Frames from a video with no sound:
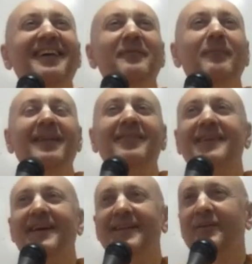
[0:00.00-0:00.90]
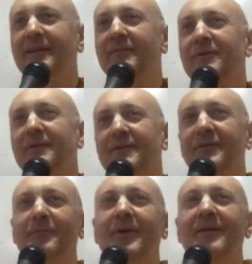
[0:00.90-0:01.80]
Matsya. No, never heard of
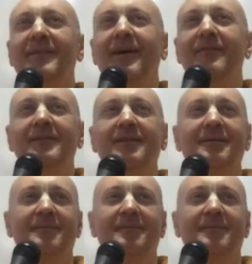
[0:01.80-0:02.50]
Matsya avatar.